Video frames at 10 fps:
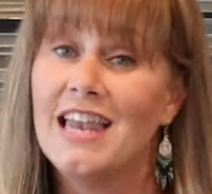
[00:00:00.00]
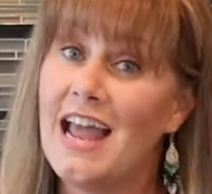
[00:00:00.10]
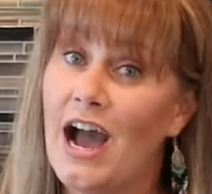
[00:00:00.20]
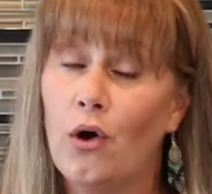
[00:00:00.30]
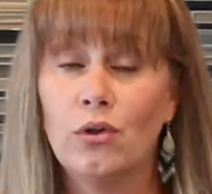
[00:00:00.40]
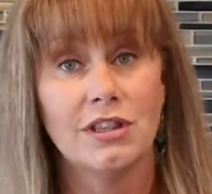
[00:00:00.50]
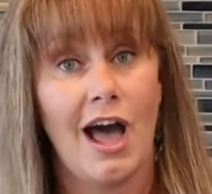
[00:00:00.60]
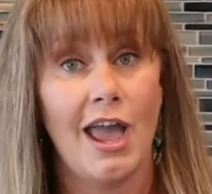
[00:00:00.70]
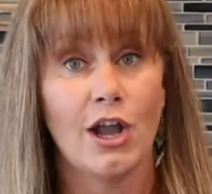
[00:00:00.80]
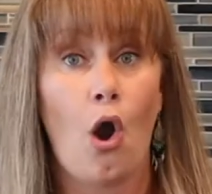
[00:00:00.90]
Now,
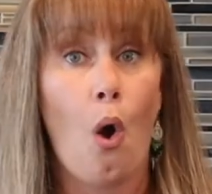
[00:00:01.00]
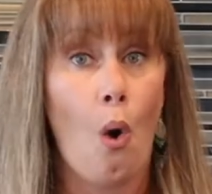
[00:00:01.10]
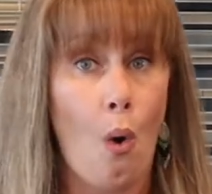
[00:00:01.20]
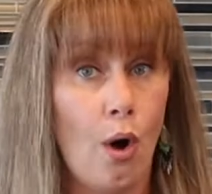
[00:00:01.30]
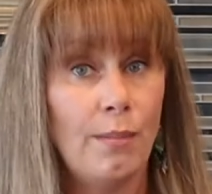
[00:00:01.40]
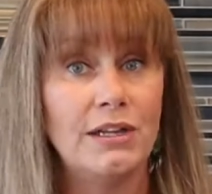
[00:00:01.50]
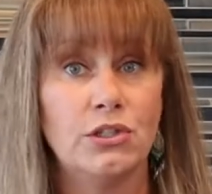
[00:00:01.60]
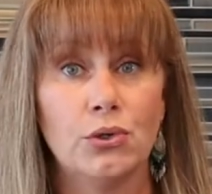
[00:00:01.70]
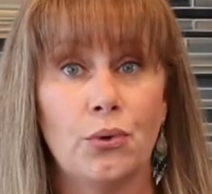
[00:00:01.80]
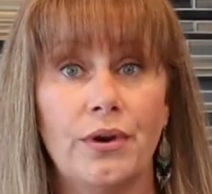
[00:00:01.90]
like all my
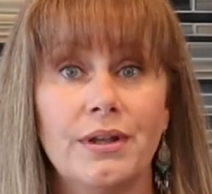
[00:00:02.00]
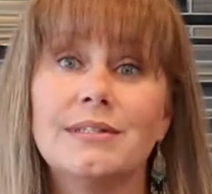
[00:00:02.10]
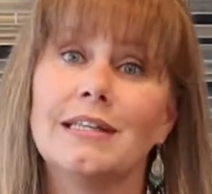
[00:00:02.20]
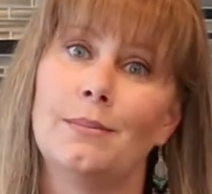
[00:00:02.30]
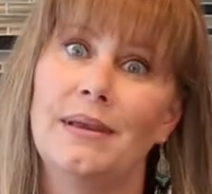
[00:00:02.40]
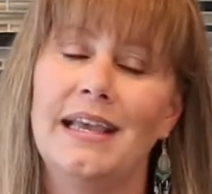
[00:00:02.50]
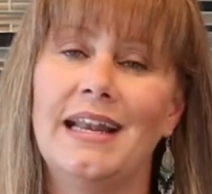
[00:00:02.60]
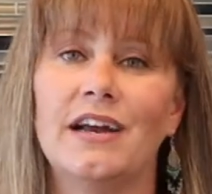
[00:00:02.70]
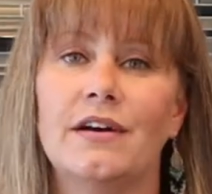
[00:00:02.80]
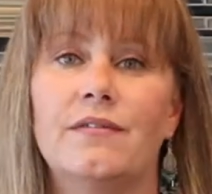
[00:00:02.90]
tutorials, at the
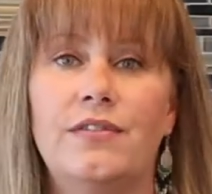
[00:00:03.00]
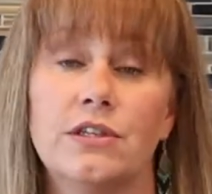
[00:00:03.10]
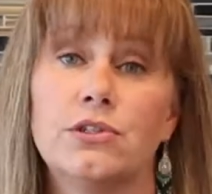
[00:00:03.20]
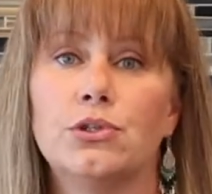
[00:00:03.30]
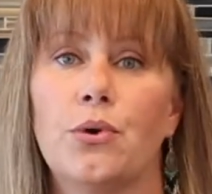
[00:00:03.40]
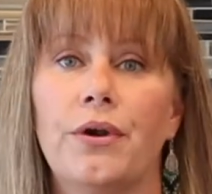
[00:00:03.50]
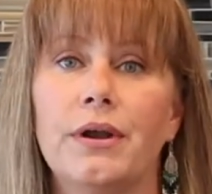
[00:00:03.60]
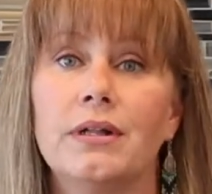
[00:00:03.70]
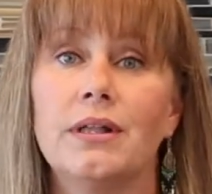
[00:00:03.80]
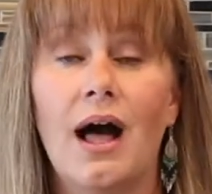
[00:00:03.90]
beginning of this
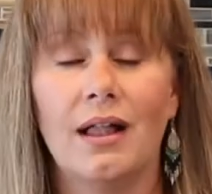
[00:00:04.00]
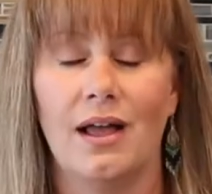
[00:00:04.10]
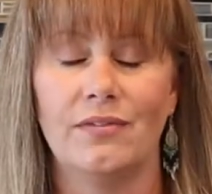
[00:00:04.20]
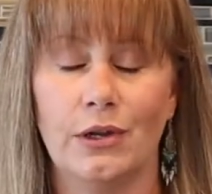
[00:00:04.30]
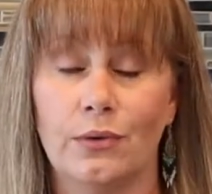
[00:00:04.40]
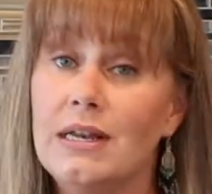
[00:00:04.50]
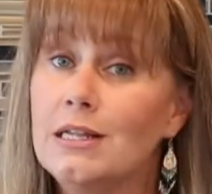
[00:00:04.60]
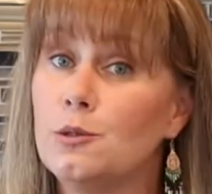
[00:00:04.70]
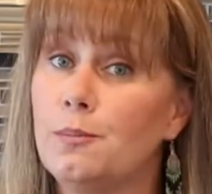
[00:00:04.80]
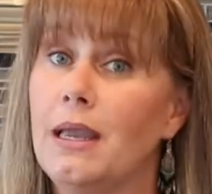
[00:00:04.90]
tutorial, I'll have an
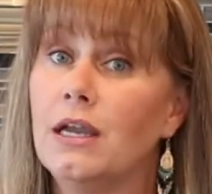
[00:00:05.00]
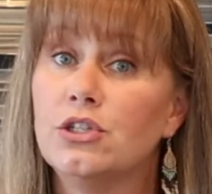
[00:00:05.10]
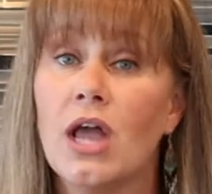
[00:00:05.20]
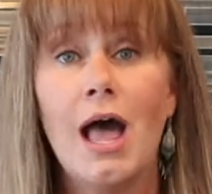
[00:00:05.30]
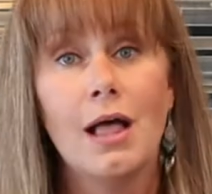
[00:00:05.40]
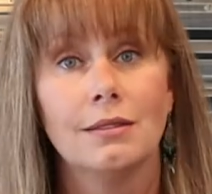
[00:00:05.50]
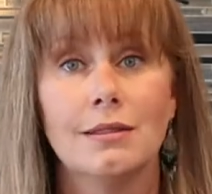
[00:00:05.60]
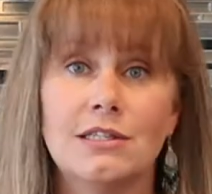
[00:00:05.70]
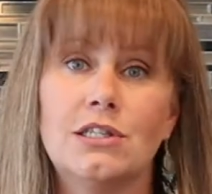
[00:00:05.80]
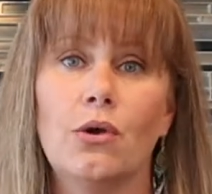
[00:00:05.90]
ingredients page
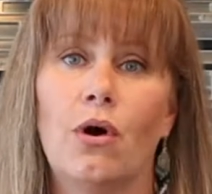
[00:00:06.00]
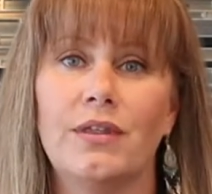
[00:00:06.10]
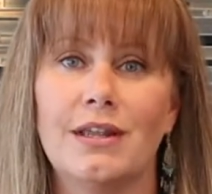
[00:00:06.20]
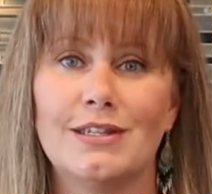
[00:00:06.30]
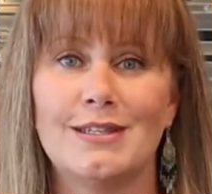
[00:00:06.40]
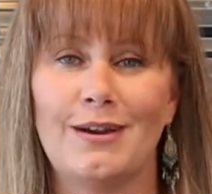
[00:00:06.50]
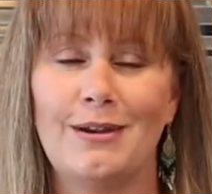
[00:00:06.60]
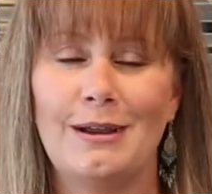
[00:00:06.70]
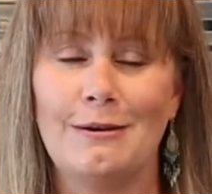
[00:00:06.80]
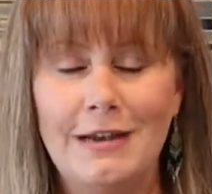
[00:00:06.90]
listing all the
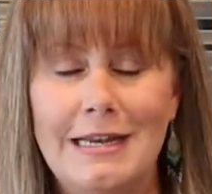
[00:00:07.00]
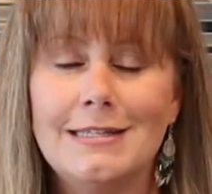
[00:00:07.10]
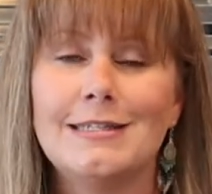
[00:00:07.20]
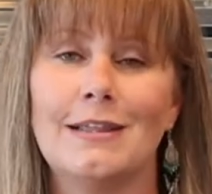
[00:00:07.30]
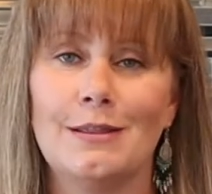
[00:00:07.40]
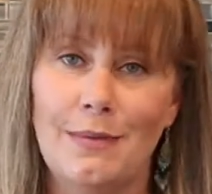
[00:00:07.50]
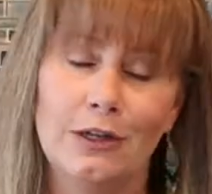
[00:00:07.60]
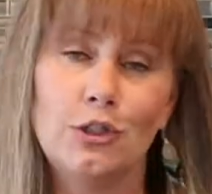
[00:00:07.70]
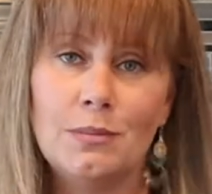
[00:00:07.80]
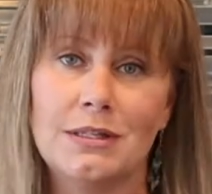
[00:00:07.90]
necessary ingredients and the
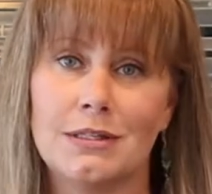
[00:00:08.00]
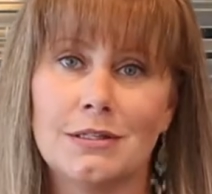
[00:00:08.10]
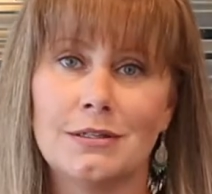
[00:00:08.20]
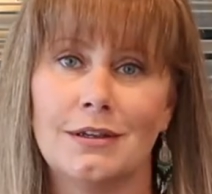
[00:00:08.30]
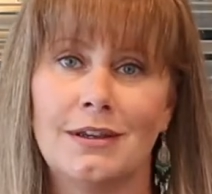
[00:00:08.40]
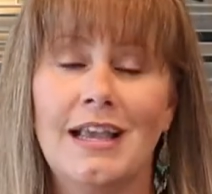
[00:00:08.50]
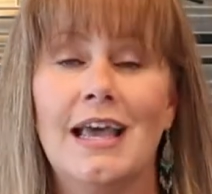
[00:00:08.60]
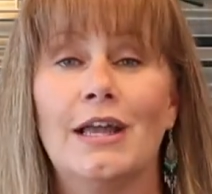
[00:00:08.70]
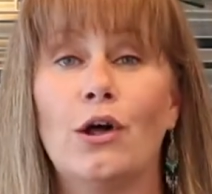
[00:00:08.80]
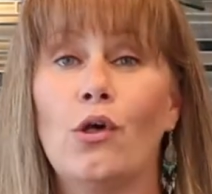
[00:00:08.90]
measurements,
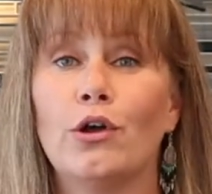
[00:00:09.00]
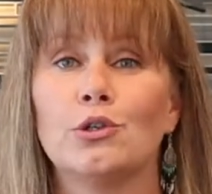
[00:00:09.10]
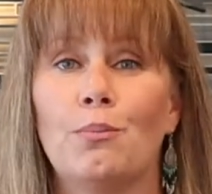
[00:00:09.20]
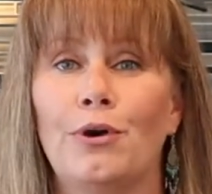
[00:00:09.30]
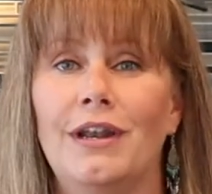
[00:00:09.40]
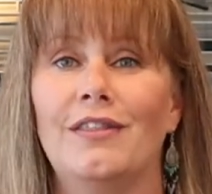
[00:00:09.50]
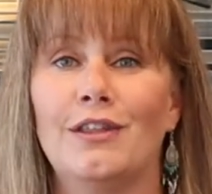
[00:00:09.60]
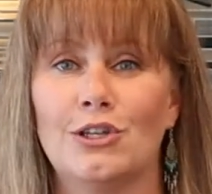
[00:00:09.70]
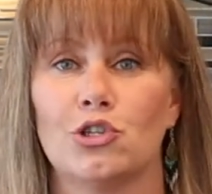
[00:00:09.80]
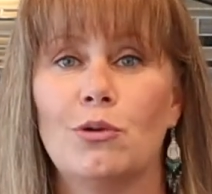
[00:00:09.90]
and I'll also put it
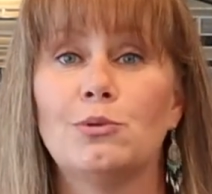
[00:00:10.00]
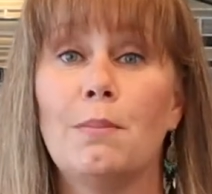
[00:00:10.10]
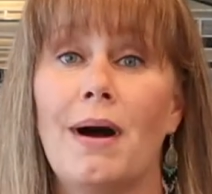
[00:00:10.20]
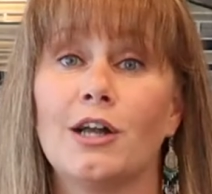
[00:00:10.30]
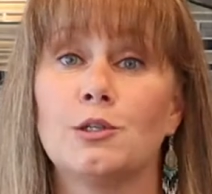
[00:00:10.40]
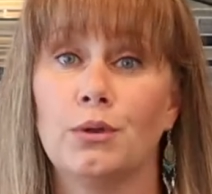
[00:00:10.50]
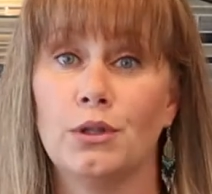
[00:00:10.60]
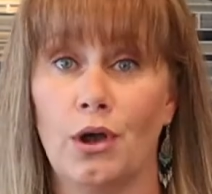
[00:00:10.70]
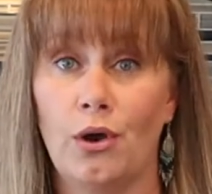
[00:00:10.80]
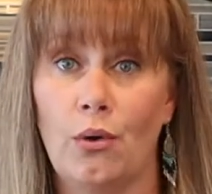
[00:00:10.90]
in the description box
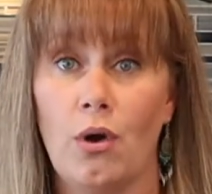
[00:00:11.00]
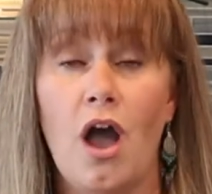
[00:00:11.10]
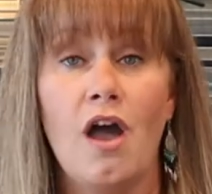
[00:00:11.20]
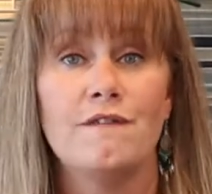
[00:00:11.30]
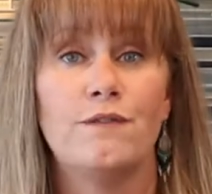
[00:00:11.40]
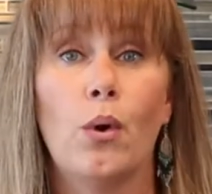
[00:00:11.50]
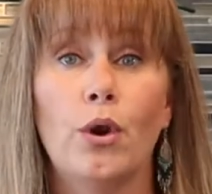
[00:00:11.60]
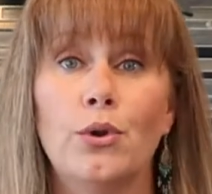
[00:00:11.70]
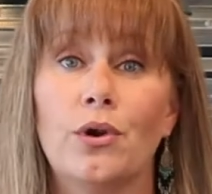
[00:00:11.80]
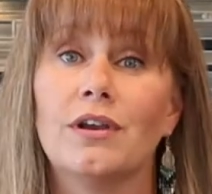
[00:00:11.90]
below
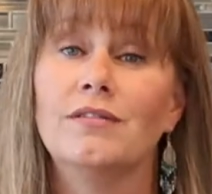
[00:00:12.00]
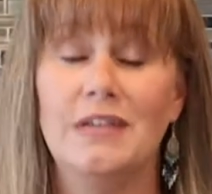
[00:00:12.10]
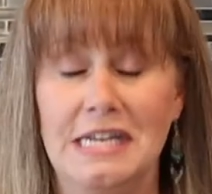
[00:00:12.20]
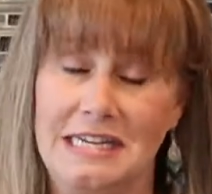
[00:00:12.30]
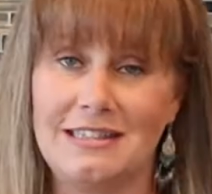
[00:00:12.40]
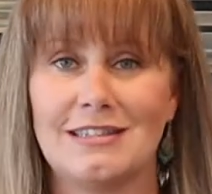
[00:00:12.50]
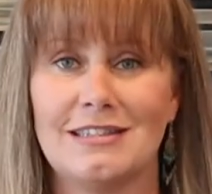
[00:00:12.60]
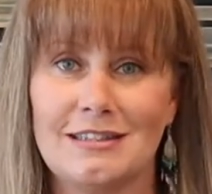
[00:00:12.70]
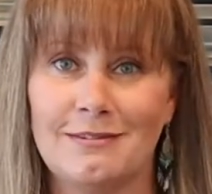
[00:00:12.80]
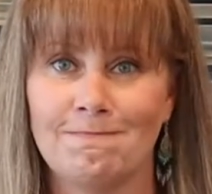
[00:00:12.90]
for your
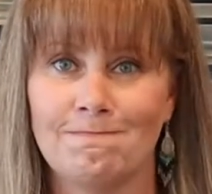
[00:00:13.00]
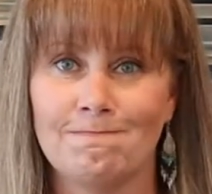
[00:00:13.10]
convenience.